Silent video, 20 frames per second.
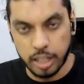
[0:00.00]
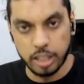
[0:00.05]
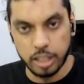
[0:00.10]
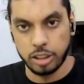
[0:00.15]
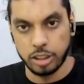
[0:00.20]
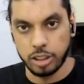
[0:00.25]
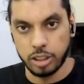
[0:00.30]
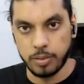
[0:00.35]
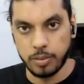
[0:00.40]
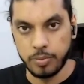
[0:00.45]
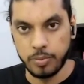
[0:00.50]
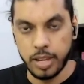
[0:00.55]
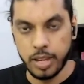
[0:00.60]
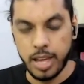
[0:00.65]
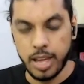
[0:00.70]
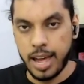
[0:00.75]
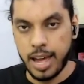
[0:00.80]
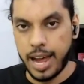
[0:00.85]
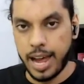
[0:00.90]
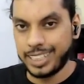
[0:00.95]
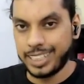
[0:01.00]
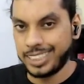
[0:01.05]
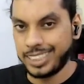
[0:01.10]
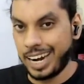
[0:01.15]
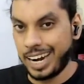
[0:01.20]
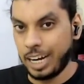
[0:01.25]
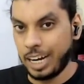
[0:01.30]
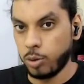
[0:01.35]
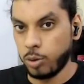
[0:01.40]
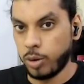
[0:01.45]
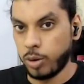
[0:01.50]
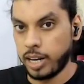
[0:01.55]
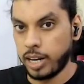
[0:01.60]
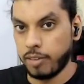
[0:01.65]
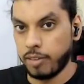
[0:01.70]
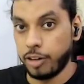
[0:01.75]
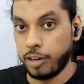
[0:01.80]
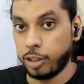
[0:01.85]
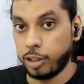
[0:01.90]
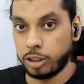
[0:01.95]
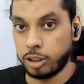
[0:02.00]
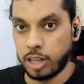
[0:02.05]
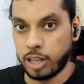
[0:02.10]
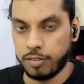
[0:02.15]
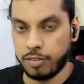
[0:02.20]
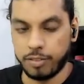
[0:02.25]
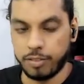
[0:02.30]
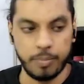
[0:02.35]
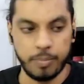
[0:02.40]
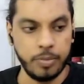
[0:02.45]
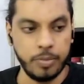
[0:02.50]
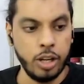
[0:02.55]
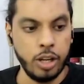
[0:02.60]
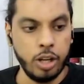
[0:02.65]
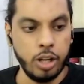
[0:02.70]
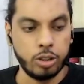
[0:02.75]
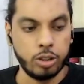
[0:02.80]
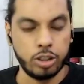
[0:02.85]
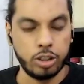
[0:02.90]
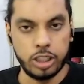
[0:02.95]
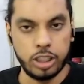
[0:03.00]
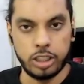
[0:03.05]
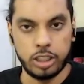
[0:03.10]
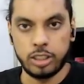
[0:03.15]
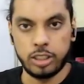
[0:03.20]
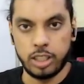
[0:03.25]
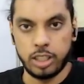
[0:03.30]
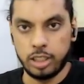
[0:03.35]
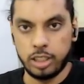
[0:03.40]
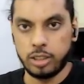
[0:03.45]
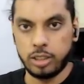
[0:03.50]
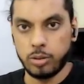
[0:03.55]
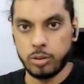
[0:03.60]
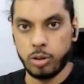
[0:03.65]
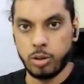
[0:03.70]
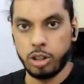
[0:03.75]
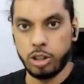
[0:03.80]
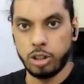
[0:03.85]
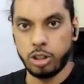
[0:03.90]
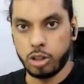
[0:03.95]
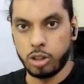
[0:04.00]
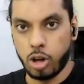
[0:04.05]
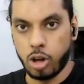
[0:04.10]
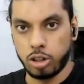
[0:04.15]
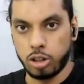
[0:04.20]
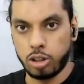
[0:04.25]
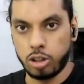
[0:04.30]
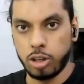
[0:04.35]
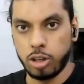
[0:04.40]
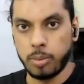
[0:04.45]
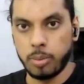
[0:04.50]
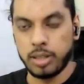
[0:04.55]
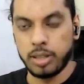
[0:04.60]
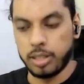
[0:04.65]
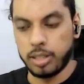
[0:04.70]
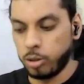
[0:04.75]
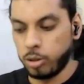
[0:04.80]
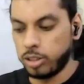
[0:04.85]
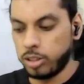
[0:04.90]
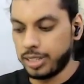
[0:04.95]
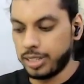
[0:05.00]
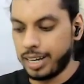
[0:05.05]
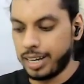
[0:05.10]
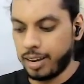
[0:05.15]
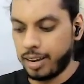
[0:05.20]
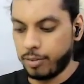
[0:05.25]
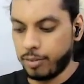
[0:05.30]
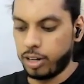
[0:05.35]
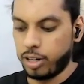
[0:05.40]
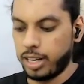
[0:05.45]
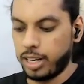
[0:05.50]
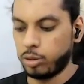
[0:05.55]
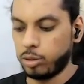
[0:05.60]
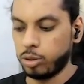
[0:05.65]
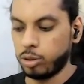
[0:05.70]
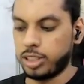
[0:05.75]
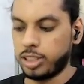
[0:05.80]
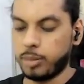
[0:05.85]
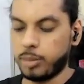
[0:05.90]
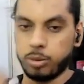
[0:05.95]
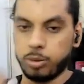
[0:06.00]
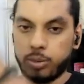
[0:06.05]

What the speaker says: journey, and she had no idea where to start from. So this is going to talk to you about the whole thing. Like I've got like those steps